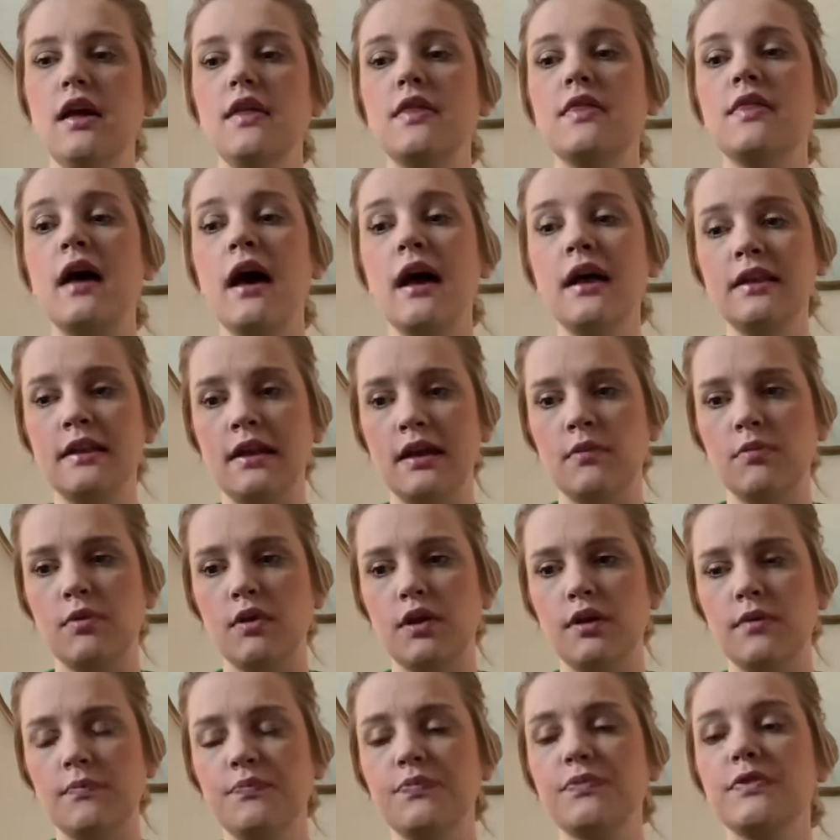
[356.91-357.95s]
That
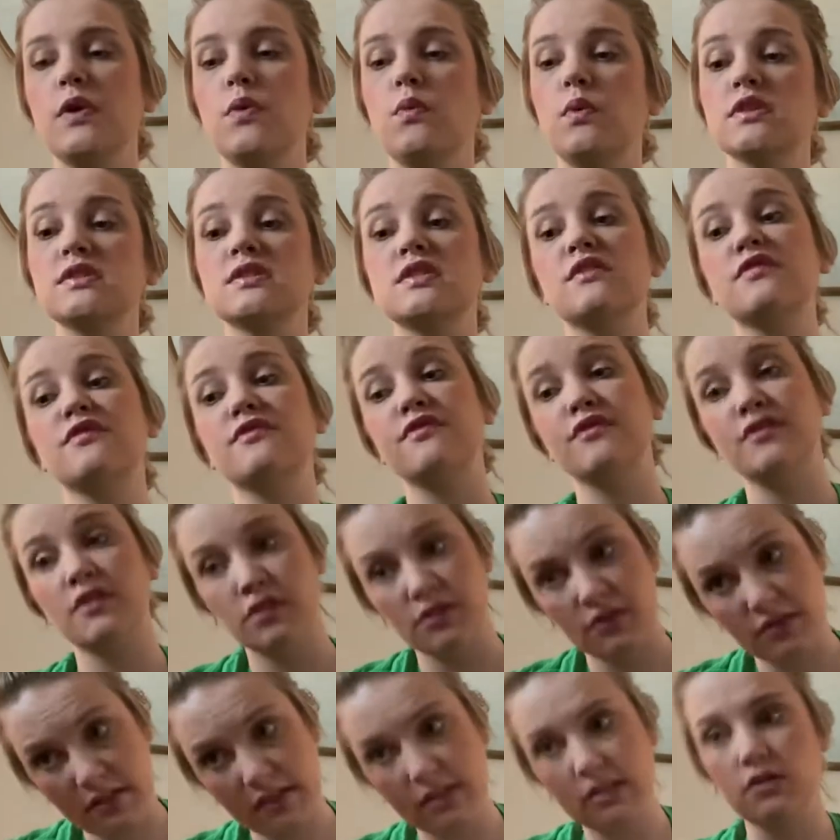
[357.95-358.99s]
neighbor was the
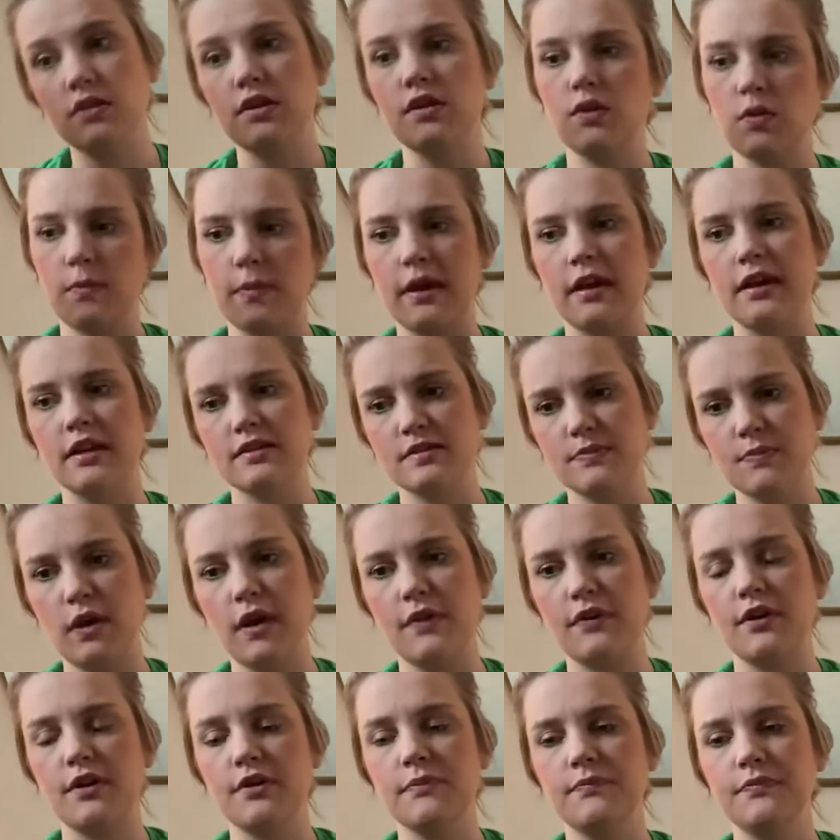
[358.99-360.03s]
first little pig's
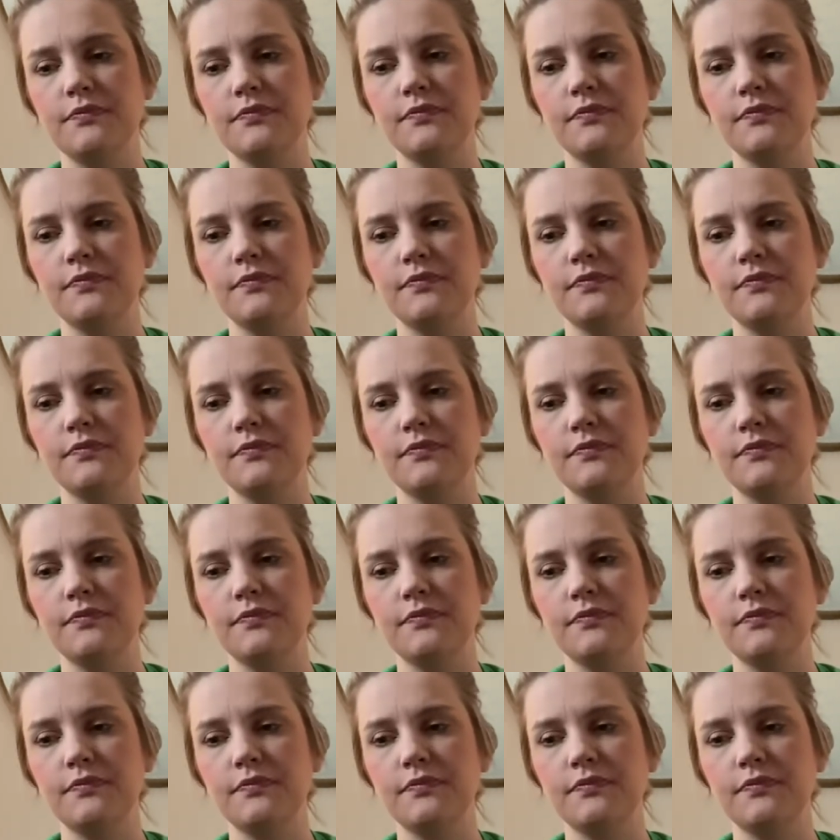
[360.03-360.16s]
brother.